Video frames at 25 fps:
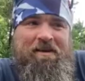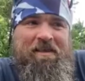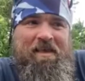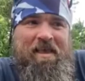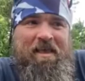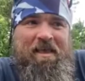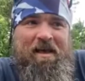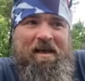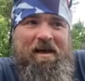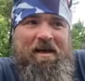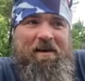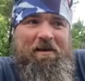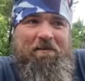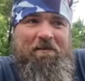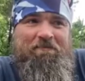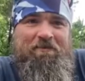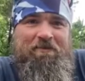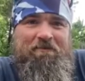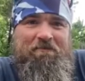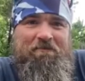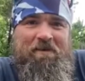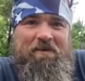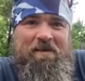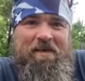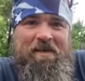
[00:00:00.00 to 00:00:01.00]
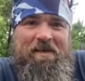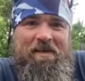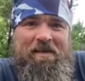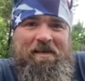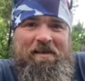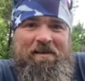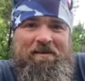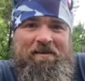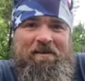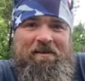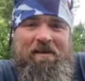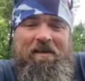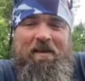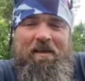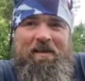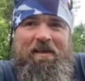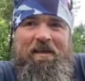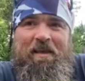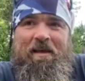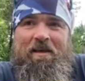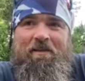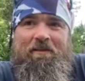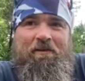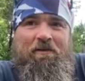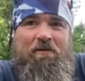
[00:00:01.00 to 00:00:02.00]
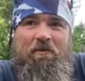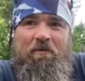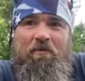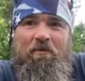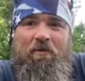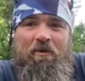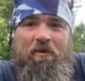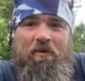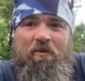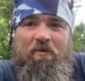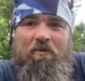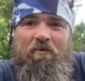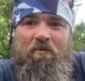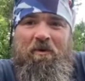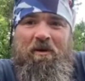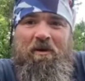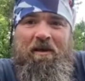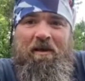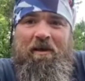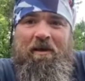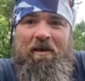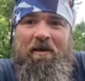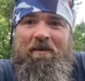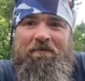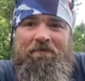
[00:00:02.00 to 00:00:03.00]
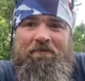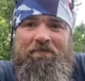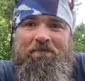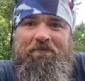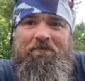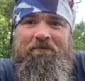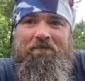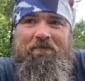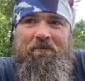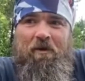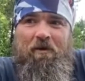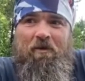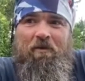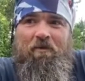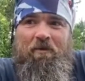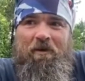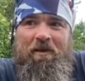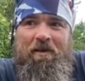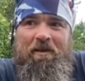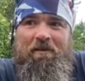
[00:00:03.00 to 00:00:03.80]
they caught up to me. And yeah, they're going all the way to